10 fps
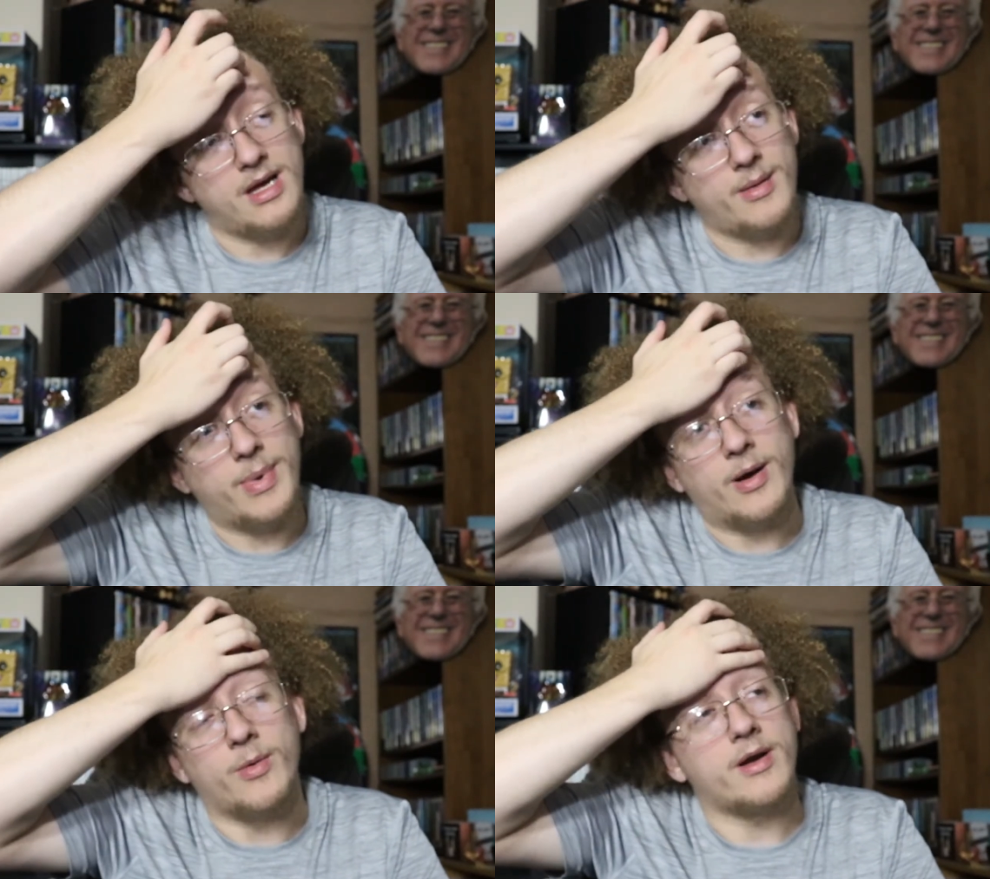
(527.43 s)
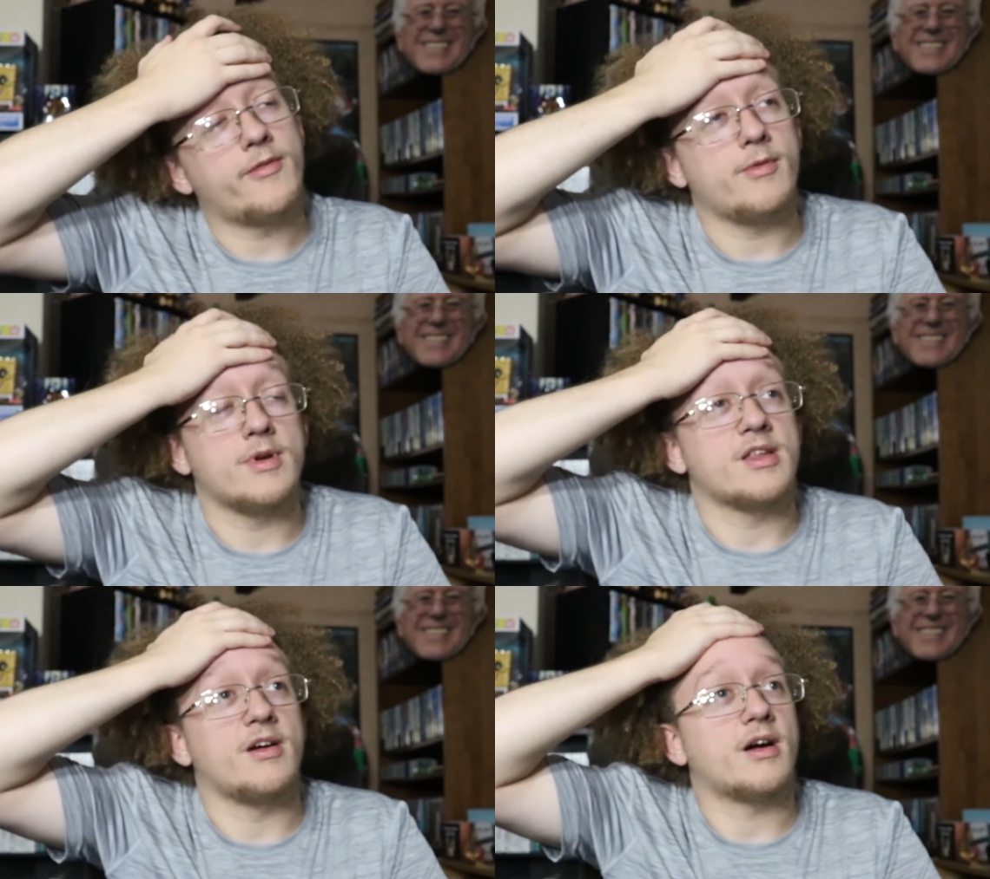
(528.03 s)
Speaker 1: about whatever I
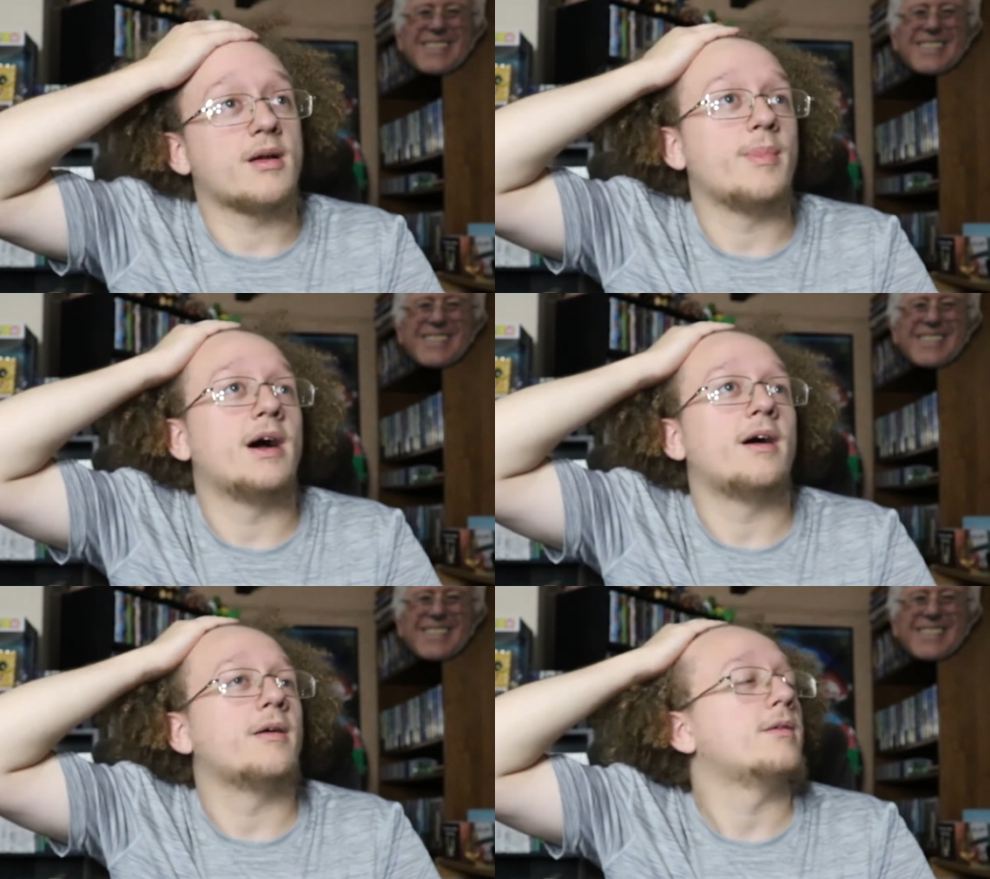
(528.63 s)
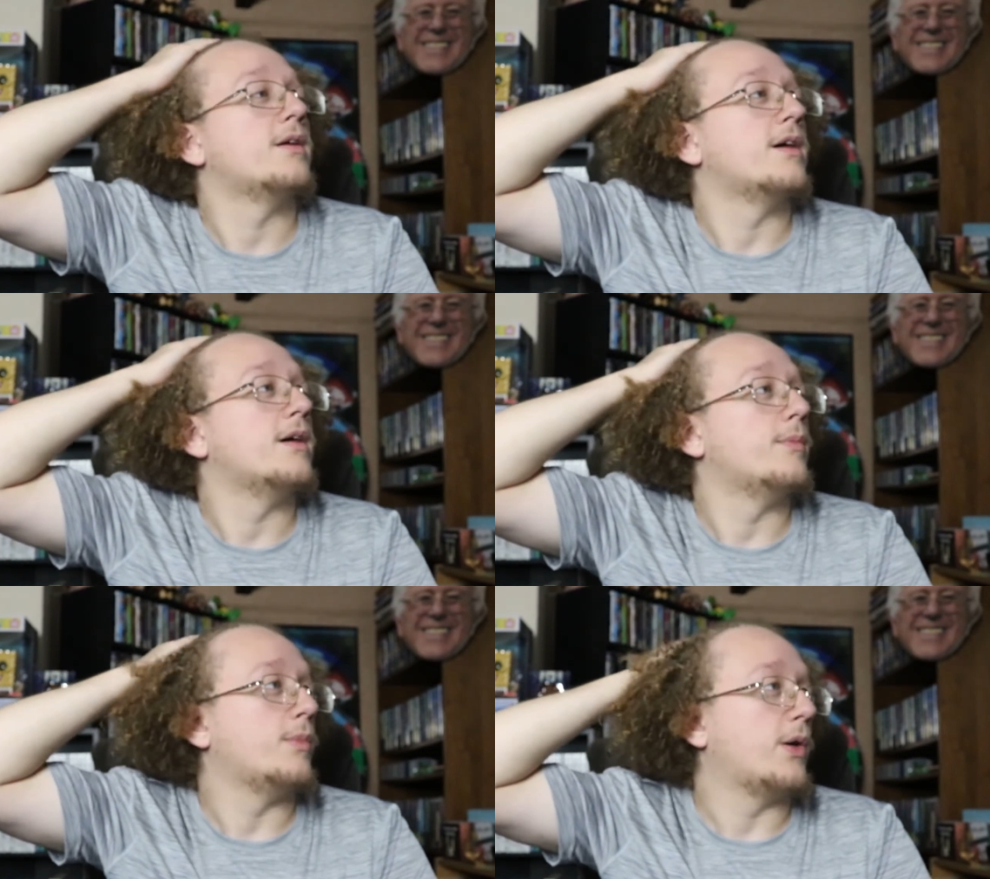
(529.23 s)
want to talk about.
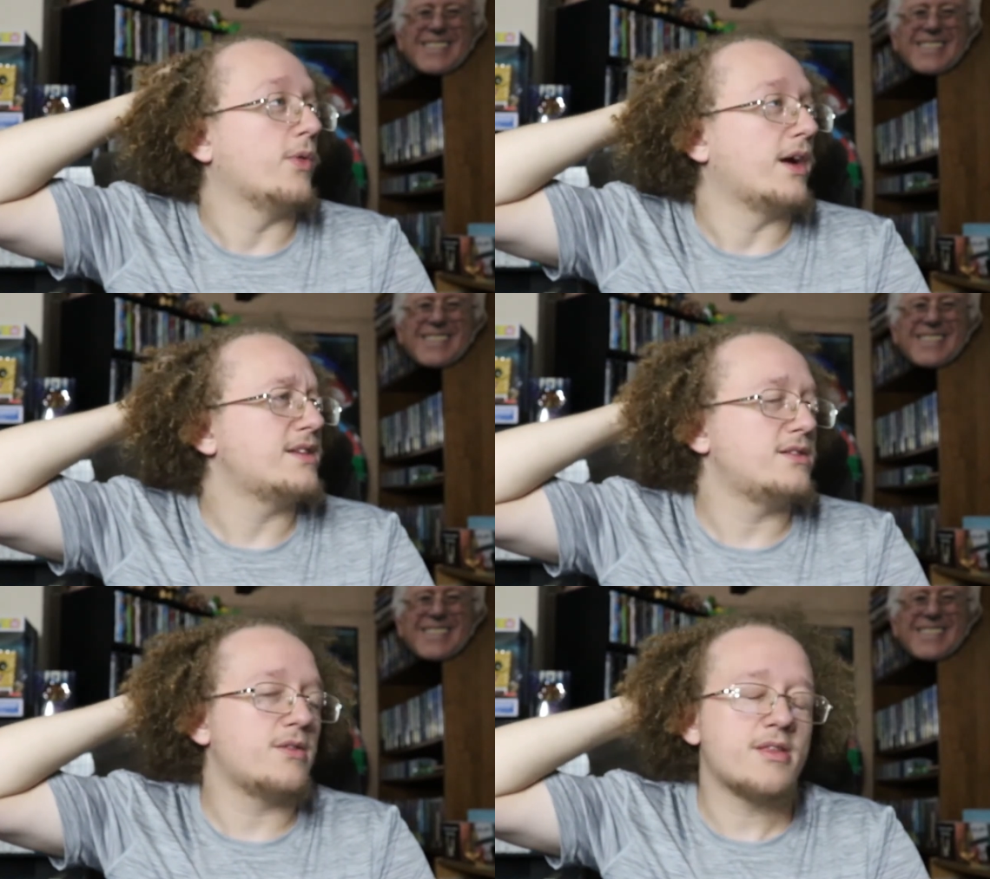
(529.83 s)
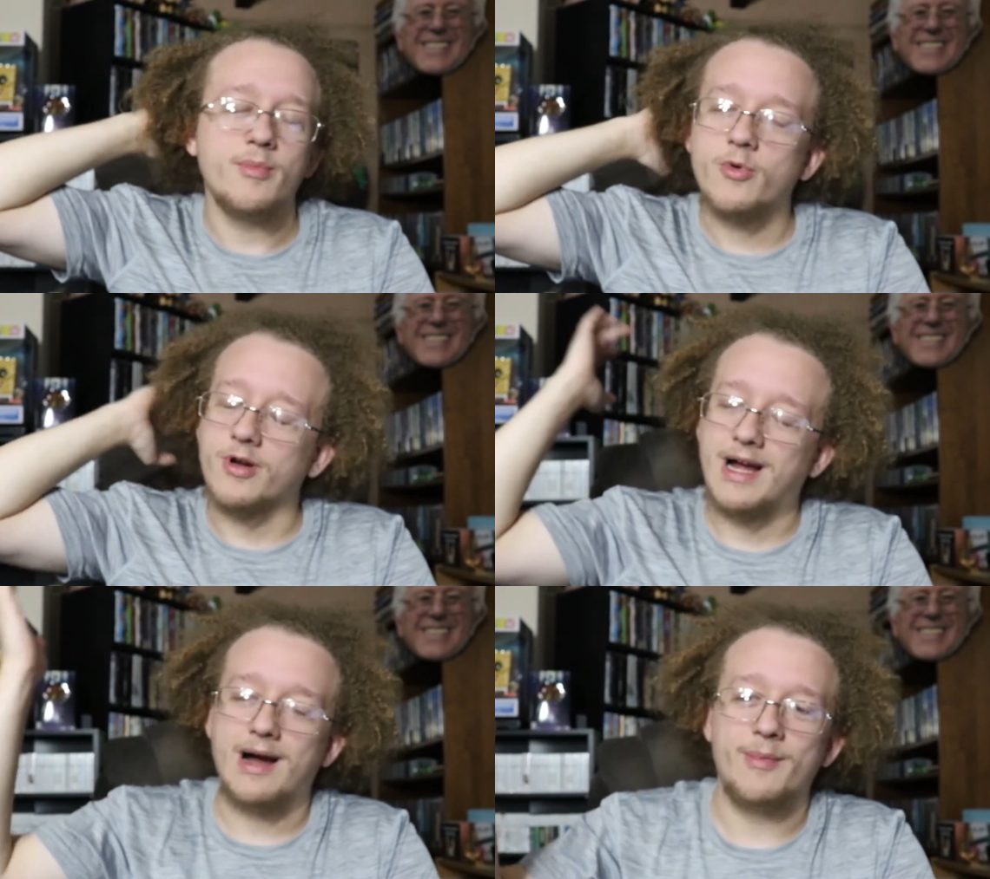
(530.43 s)
I would like to do some more
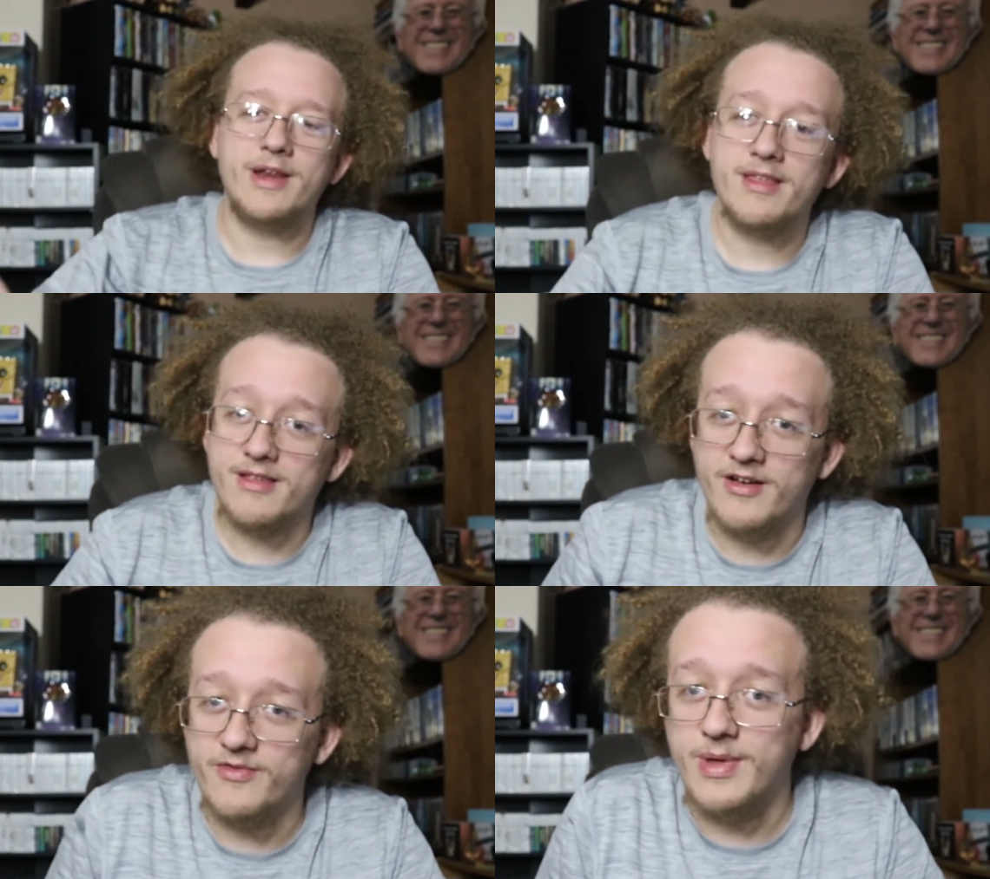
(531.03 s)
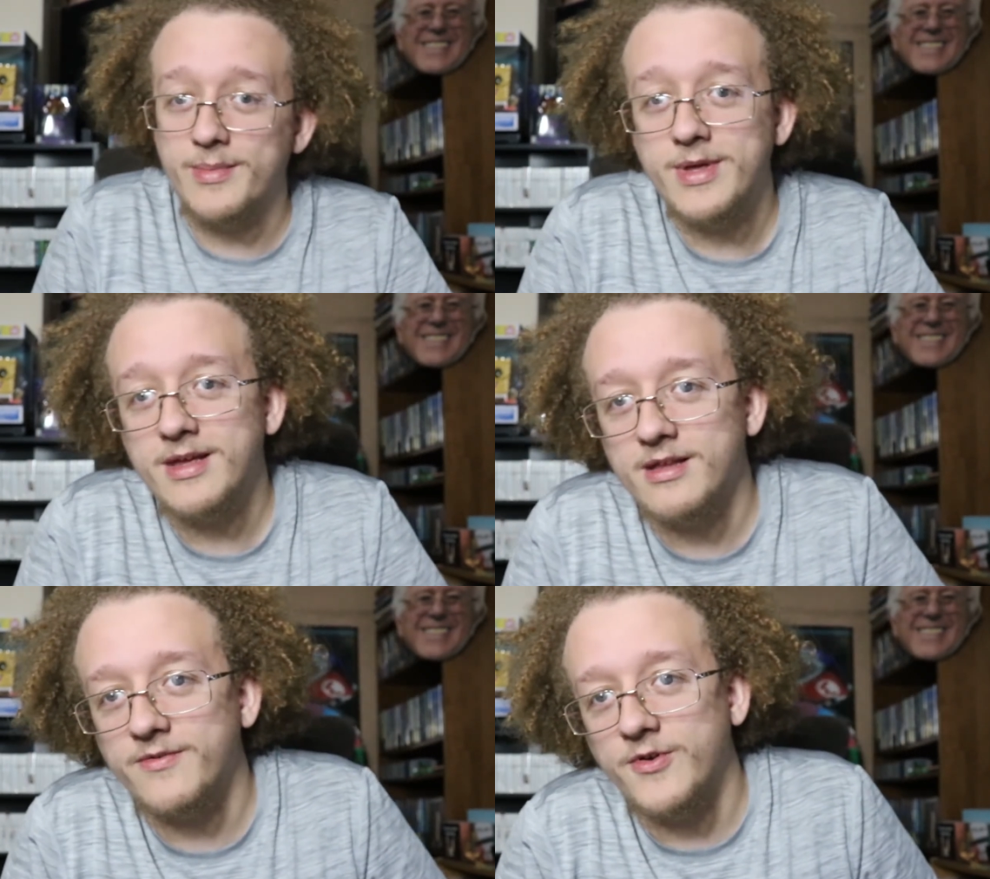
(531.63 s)
comedy stuff maybe
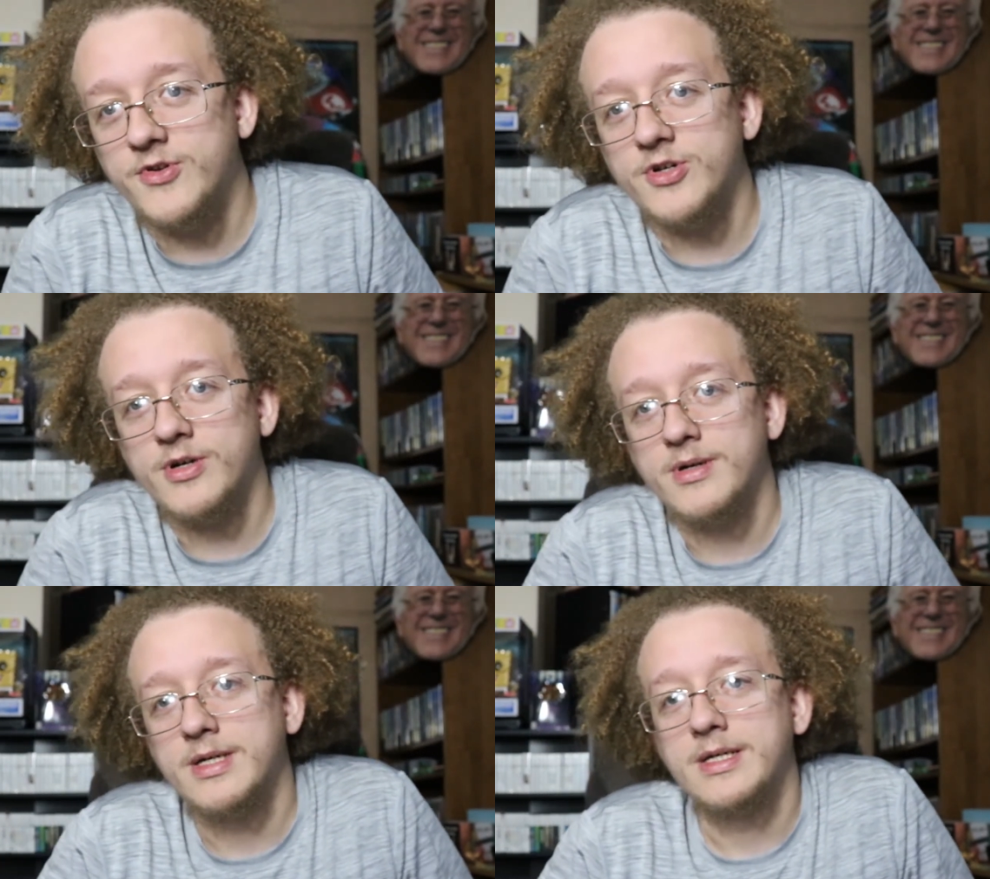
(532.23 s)
in the future,